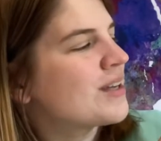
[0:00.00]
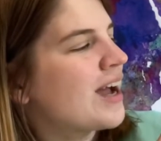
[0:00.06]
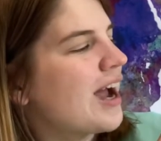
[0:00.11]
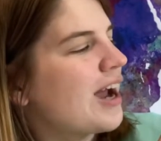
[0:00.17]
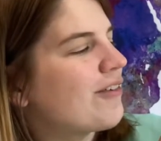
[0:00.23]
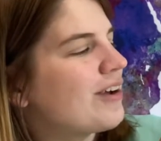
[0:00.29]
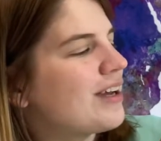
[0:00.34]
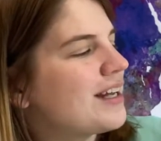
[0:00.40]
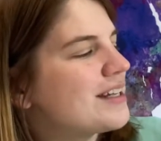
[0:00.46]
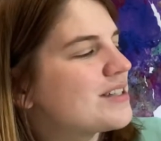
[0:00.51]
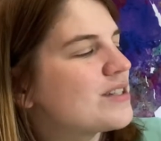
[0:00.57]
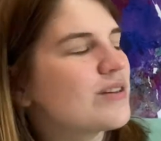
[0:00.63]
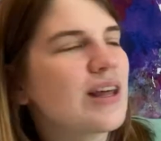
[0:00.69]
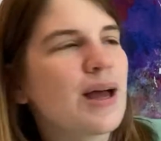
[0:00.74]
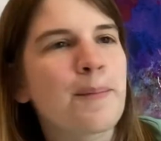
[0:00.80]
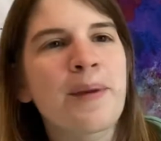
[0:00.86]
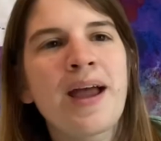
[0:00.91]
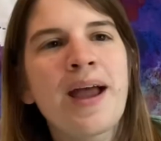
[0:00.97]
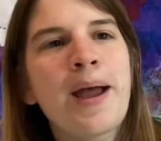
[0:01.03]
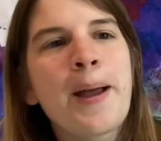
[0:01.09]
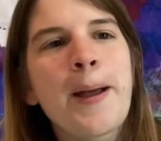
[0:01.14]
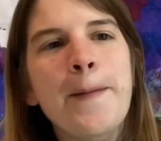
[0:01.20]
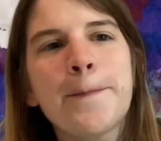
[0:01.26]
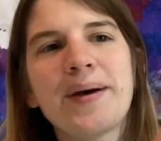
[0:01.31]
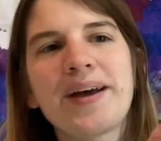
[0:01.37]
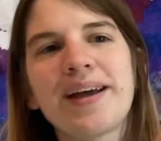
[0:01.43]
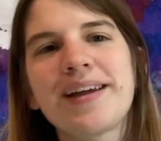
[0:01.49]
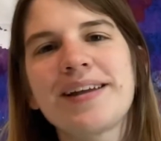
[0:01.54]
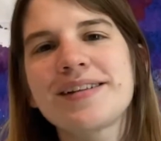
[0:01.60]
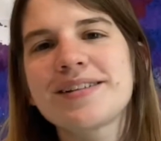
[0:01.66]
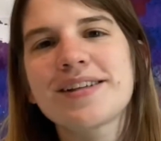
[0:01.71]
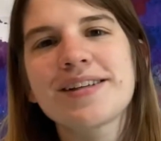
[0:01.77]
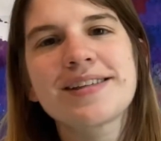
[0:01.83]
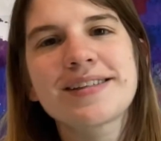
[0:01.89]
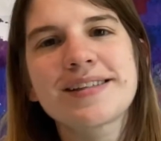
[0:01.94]
I read it to them, but
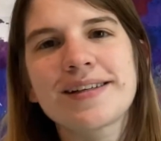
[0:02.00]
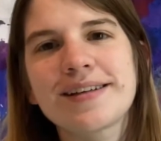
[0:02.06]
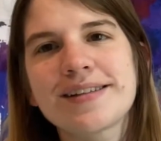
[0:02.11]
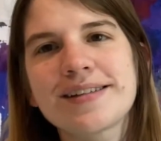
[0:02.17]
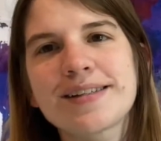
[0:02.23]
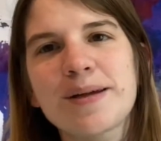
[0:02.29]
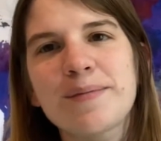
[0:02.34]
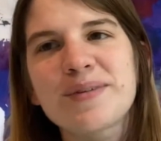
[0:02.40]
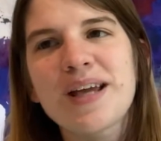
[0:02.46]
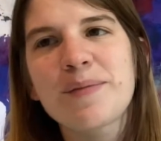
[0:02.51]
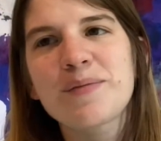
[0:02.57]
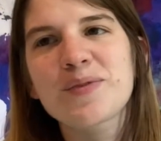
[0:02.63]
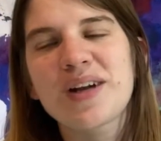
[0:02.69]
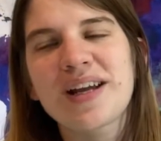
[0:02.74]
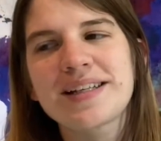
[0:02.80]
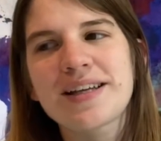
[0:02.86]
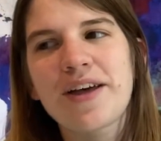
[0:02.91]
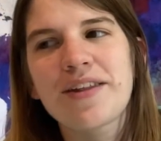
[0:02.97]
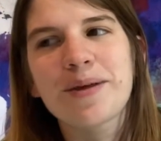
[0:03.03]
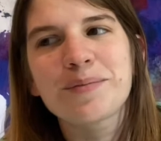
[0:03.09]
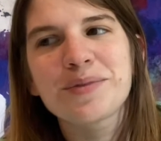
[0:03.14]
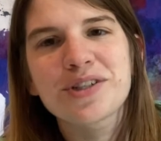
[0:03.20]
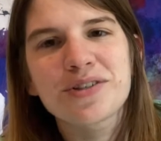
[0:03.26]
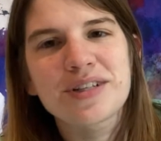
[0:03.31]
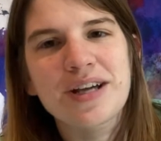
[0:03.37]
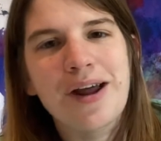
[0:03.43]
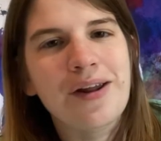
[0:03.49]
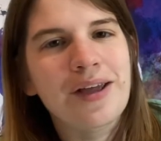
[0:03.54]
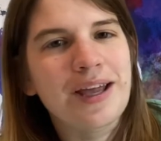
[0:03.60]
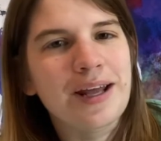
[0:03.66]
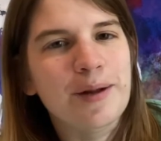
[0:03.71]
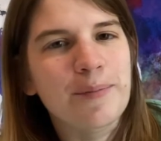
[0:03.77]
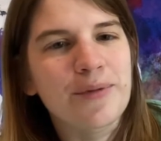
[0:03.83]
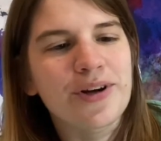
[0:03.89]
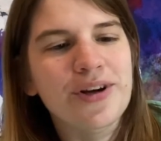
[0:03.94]
just sometimes when I tell them to go down and
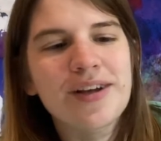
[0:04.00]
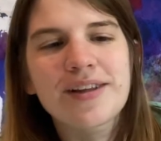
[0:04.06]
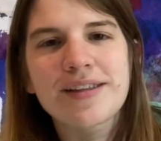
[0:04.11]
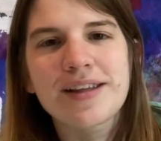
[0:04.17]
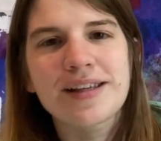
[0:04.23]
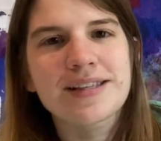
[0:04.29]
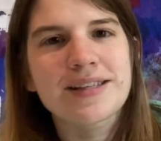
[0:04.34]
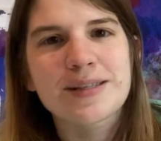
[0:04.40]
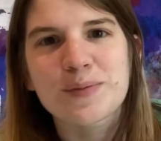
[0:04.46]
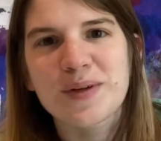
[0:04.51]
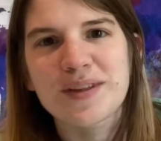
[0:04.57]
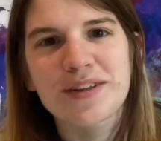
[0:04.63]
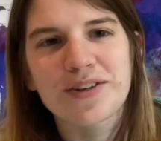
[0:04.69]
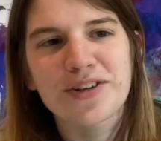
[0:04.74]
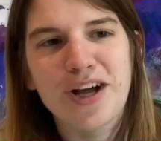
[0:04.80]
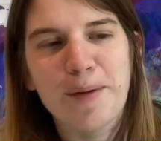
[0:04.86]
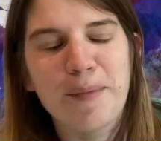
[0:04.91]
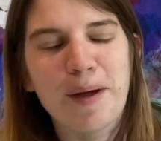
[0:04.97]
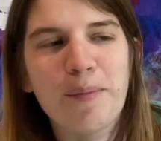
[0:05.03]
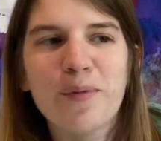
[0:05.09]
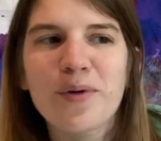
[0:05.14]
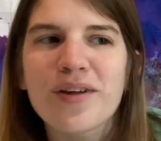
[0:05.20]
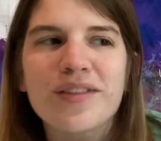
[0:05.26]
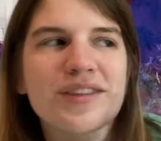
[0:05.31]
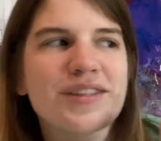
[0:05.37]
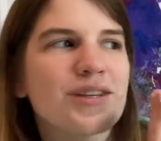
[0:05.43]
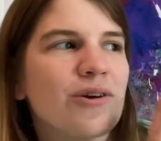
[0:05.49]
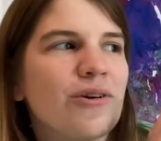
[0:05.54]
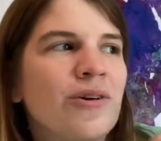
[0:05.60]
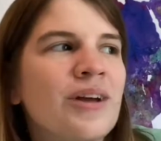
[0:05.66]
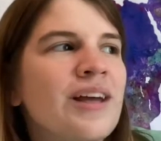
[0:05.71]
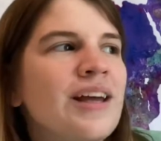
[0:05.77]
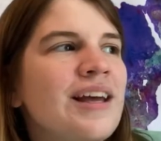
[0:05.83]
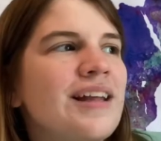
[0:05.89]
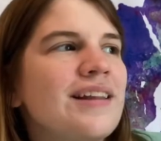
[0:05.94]
get a book, this is what they'll come up with. So
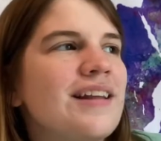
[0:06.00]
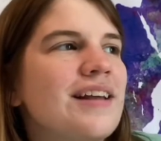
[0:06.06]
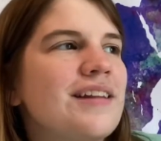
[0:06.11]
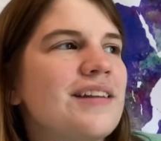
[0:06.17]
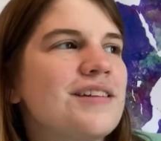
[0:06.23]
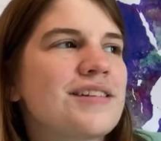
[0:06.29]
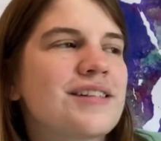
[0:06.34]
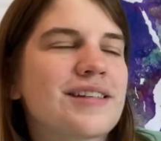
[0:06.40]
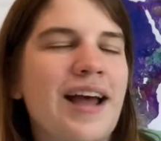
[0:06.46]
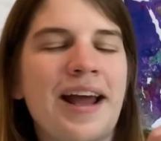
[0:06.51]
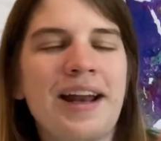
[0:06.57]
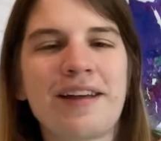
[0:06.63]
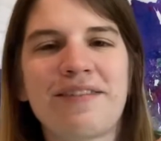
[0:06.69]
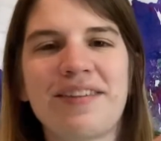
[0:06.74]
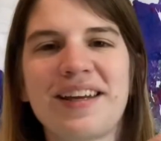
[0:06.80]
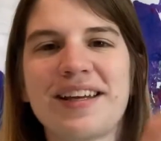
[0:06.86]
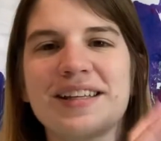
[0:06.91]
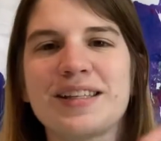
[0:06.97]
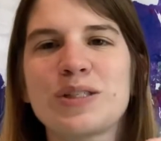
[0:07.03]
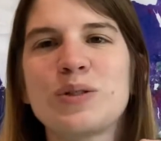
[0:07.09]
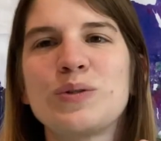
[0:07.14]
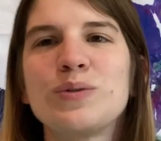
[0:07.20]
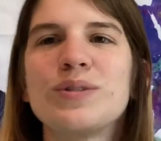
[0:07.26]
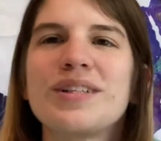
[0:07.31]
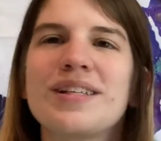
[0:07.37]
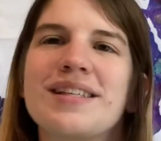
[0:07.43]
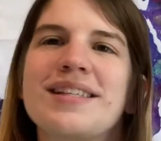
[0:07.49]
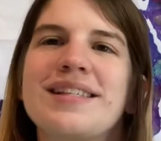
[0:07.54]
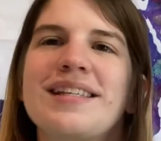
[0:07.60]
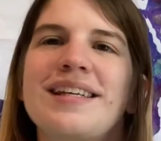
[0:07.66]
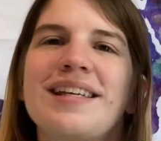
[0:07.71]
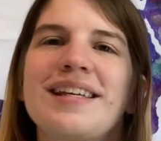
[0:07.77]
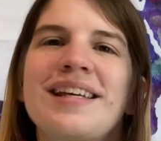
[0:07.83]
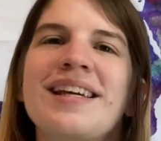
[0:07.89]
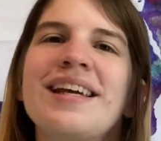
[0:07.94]
they just kind of think it's cool to
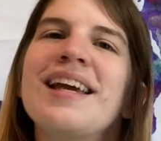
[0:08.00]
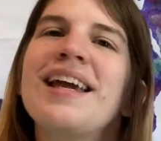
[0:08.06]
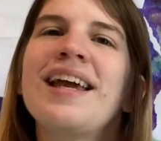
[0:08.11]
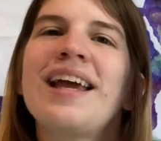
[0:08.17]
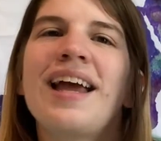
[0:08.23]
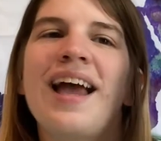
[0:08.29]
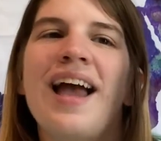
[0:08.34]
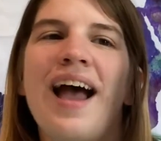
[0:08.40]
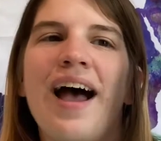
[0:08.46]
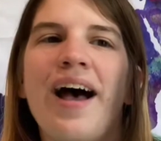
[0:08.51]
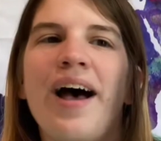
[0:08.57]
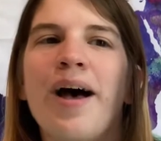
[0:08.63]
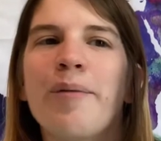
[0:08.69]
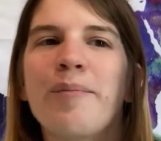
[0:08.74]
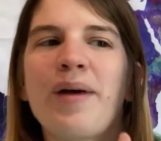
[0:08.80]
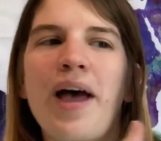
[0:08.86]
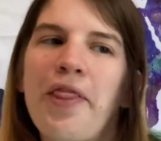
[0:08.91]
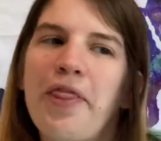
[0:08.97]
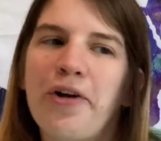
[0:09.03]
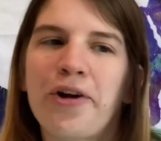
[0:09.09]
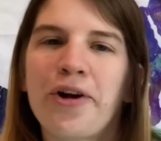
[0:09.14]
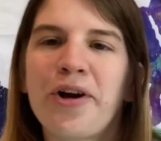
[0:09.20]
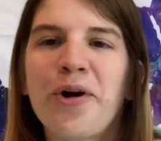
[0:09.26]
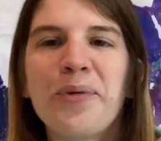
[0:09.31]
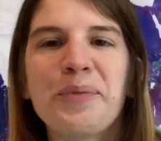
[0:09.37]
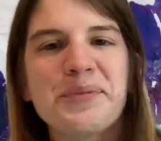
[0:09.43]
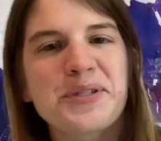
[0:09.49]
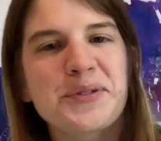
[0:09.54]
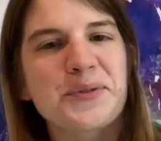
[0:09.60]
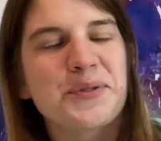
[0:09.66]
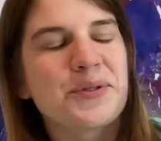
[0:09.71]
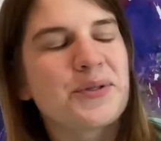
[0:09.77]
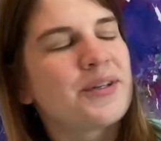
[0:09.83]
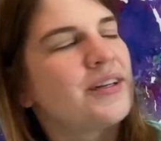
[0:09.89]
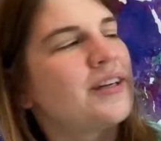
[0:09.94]
see other
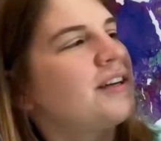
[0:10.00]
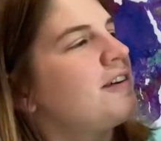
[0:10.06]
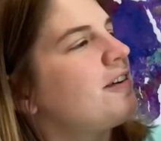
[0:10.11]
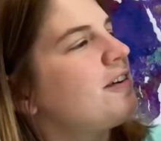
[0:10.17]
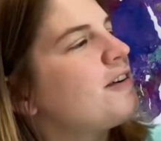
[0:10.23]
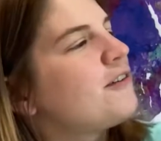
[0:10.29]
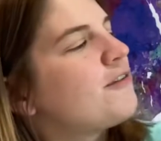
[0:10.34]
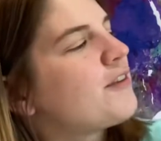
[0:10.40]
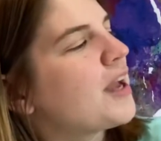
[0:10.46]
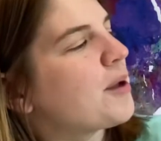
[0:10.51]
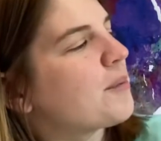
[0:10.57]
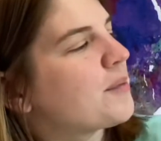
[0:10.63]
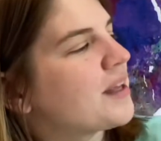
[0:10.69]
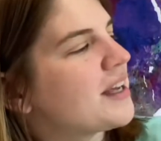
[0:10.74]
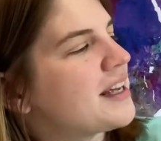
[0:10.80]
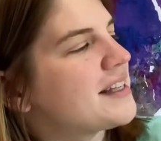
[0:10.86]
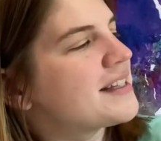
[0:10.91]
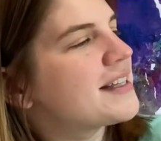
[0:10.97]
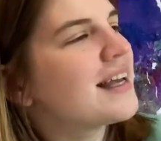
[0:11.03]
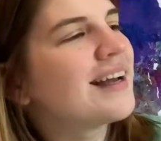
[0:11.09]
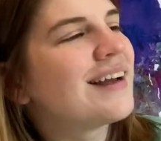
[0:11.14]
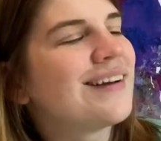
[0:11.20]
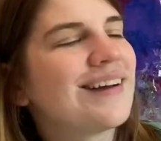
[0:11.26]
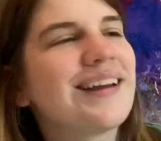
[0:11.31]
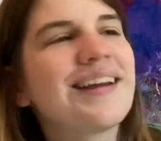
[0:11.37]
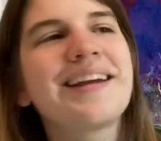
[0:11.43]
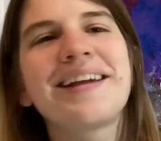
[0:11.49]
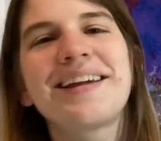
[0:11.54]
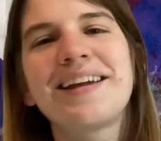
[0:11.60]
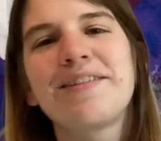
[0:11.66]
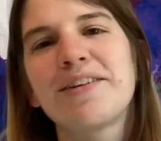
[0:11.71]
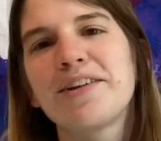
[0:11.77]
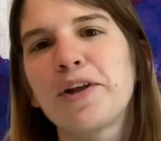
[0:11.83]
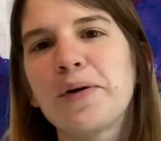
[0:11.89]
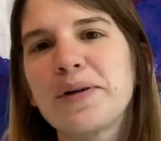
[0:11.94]
homeschool families,
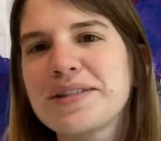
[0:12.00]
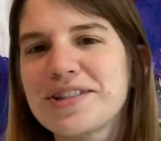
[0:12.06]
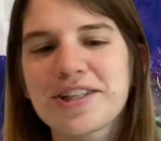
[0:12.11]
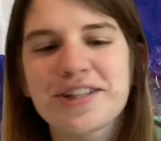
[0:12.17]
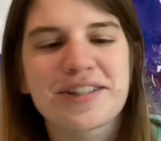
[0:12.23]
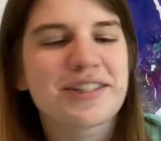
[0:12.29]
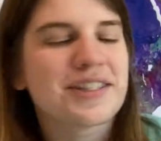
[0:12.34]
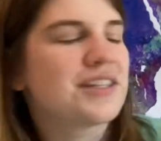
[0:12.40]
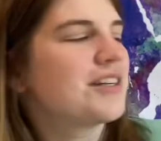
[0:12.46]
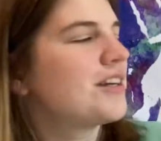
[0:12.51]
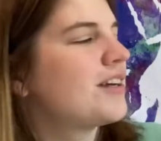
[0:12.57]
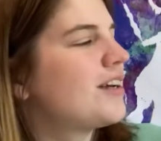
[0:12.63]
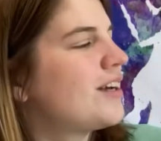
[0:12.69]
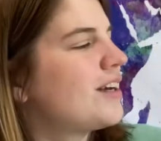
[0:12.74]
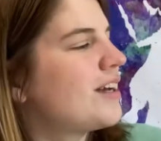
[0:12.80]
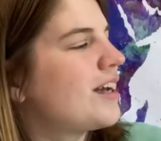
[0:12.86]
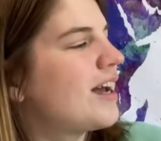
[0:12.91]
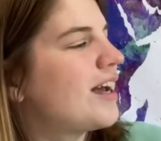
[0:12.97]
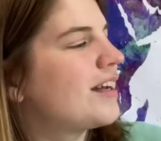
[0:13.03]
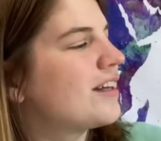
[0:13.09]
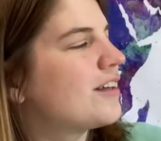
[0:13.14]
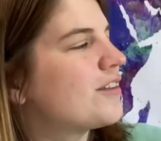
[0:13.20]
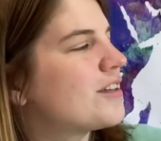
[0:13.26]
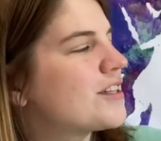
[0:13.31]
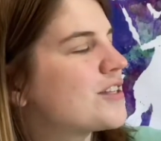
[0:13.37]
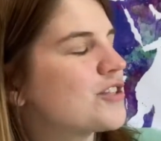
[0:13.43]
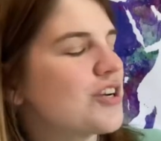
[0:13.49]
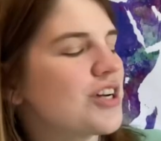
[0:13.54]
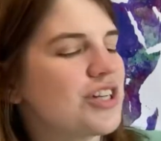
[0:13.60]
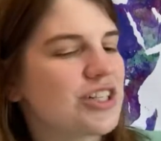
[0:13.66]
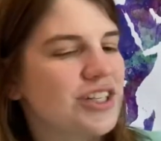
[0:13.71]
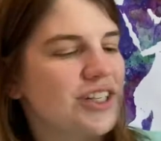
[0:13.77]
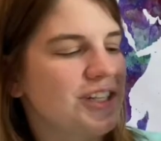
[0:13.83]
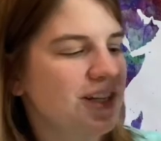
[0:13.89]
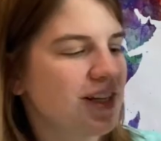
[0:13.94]
even though it's just an
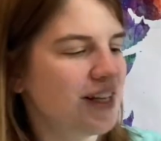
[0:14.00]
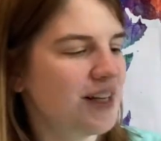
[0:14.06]
illustration.